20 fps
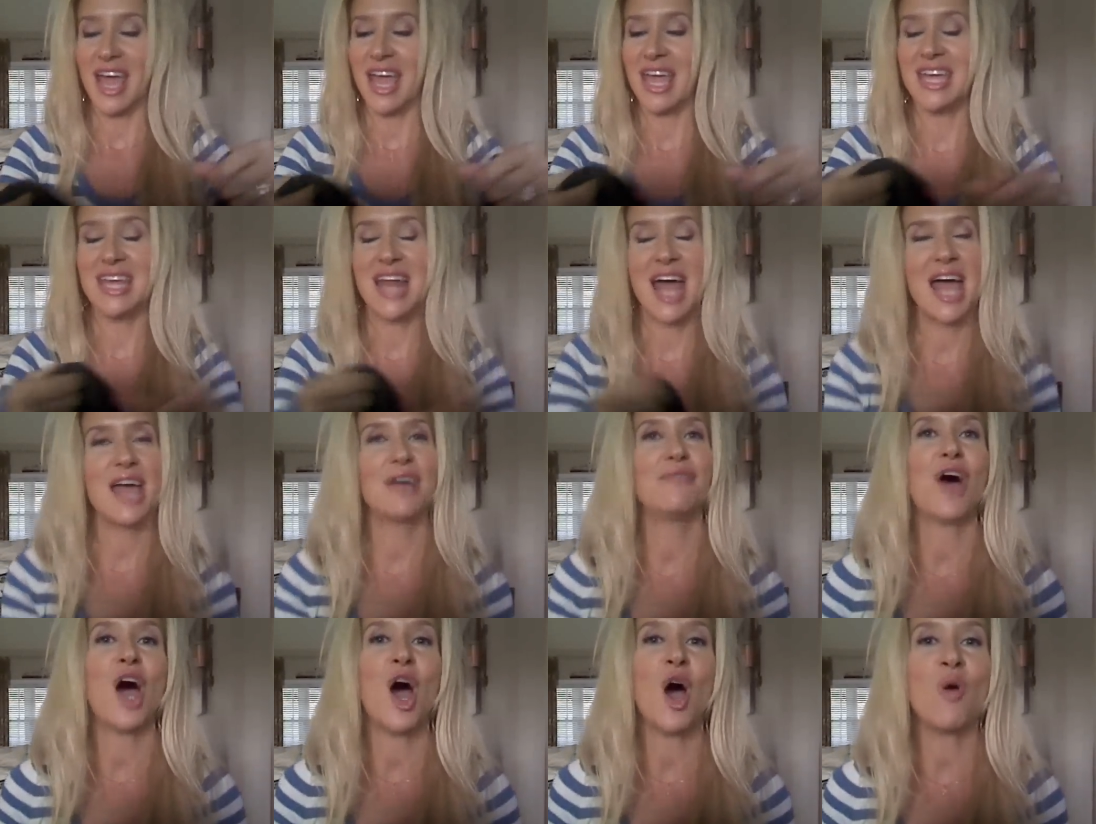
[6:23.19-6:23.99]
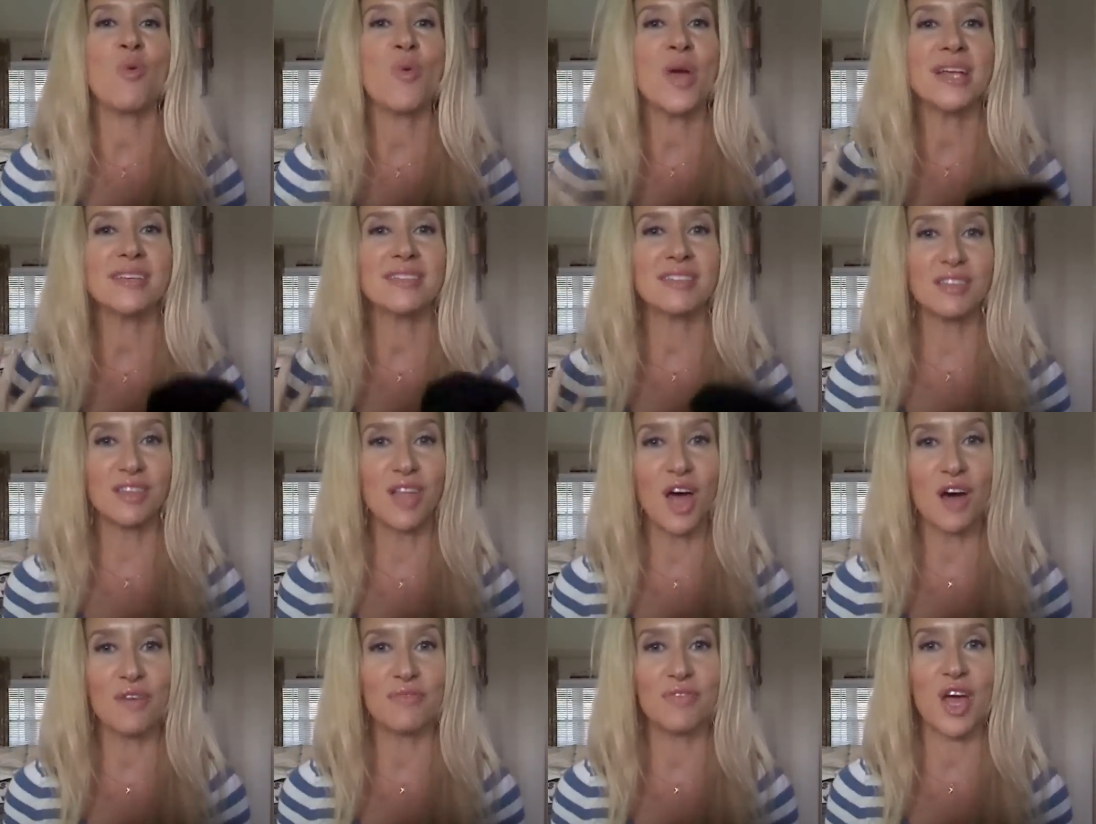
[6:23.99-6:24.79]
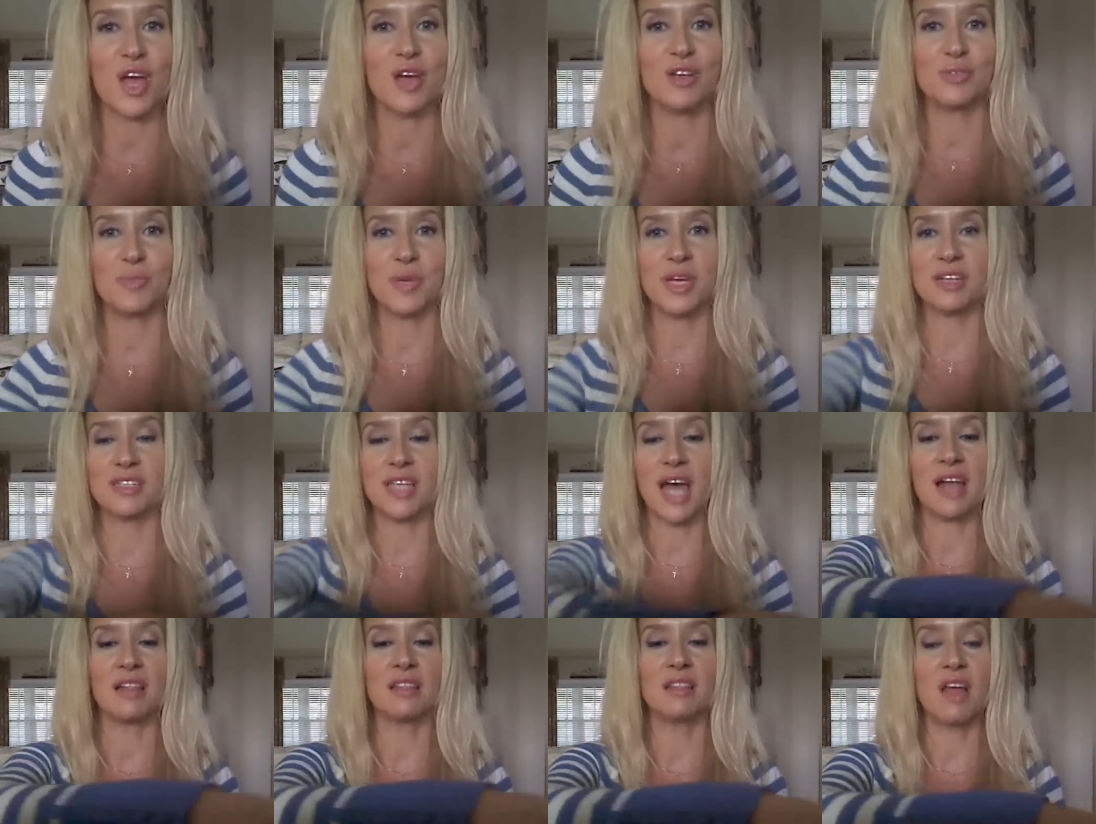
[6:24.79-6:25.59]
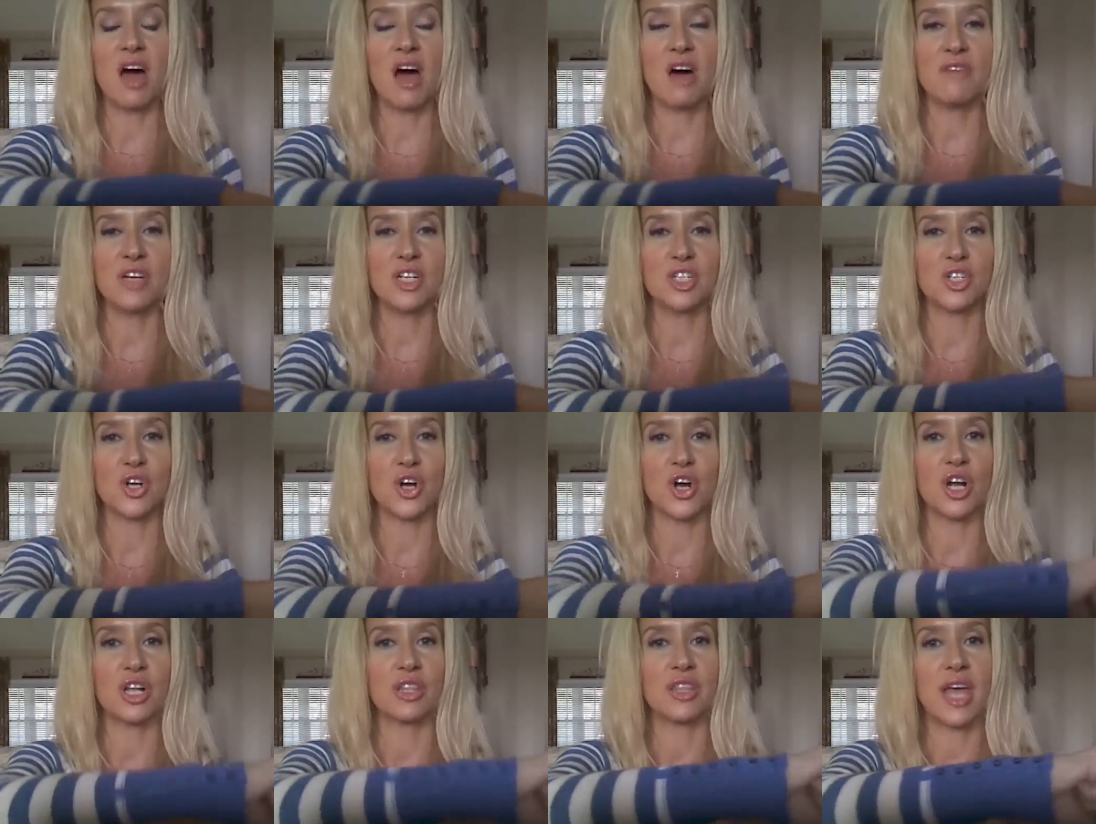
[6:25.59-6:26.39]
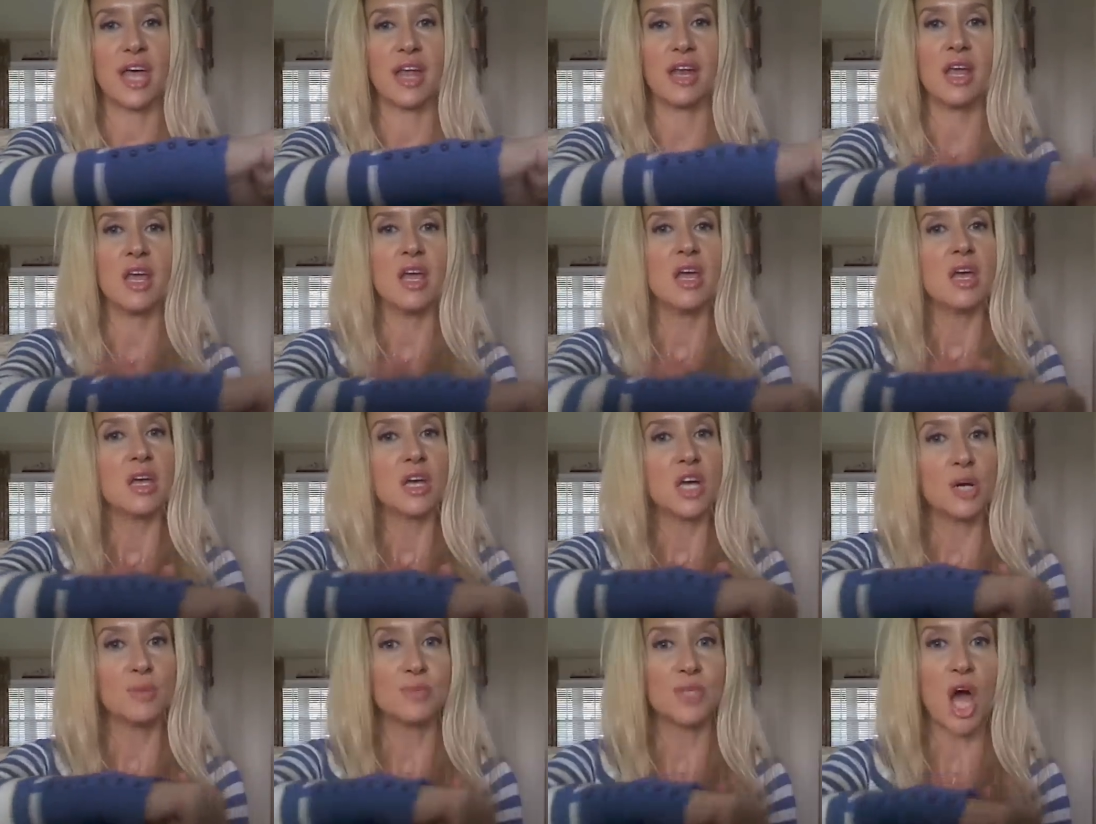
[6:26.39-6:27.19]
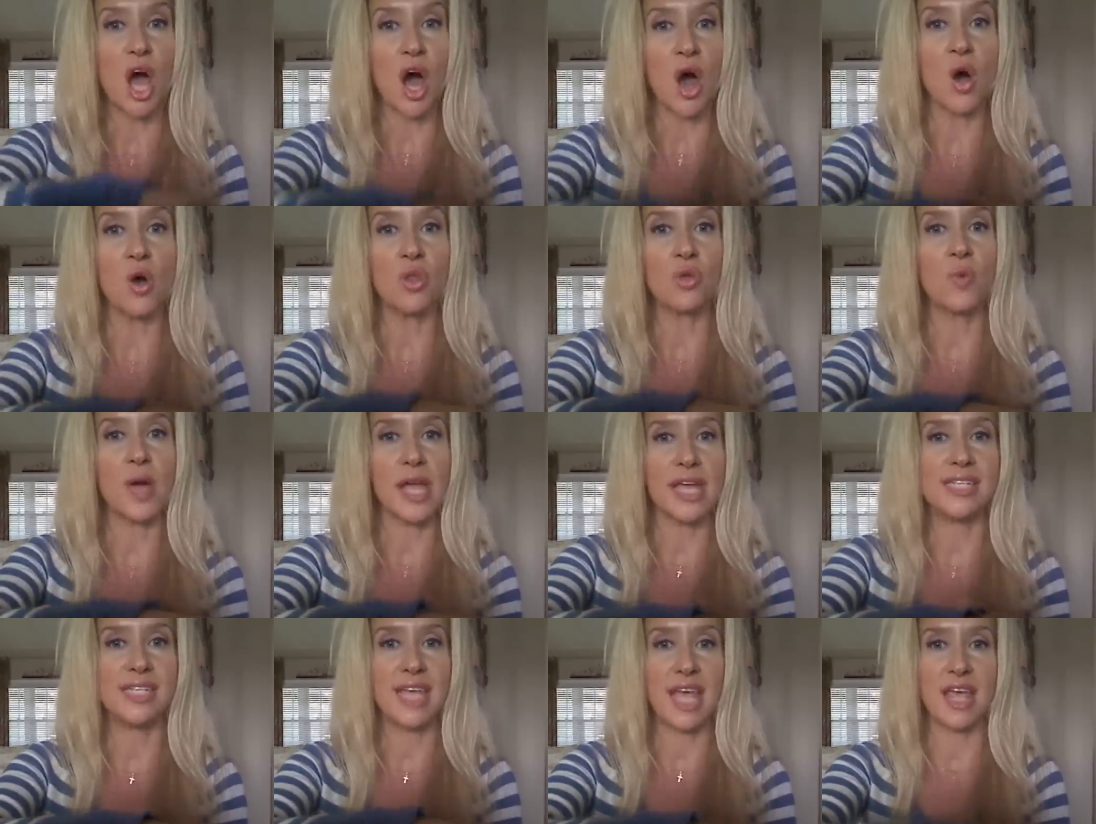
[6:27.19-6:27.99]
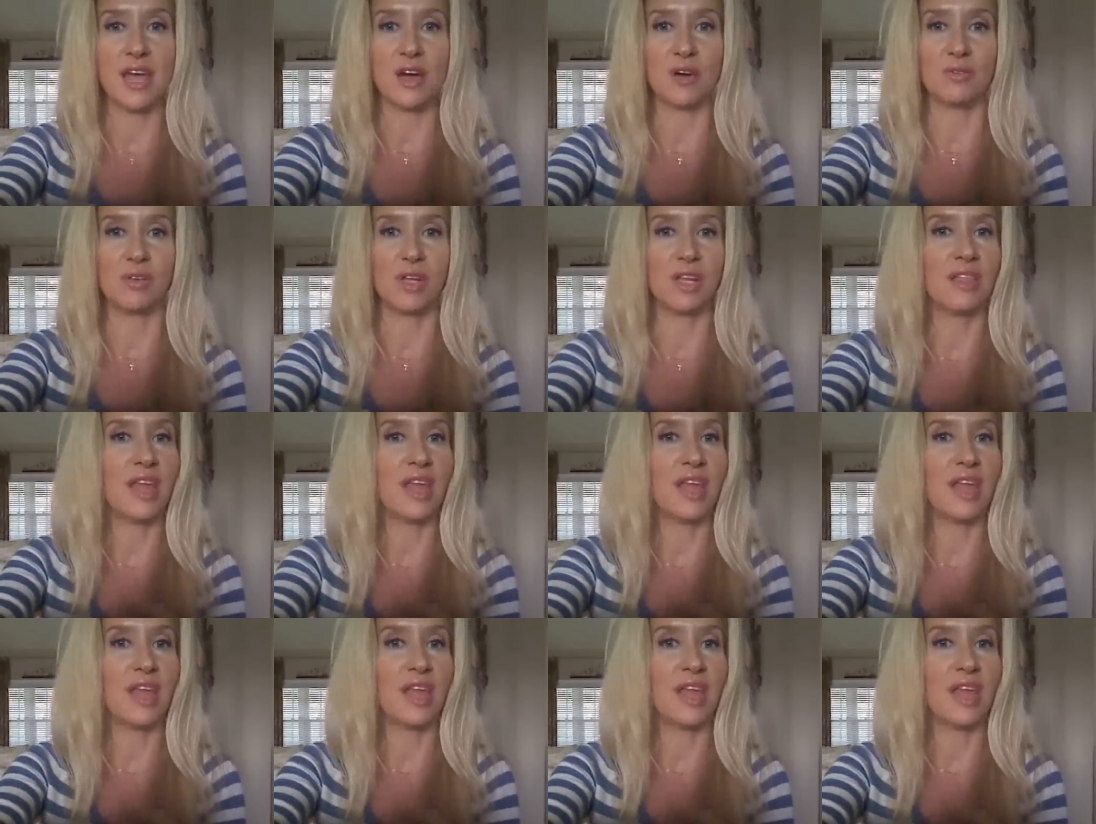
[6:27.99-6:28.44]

And I have always loved those because I love a shirt that comes all the way down.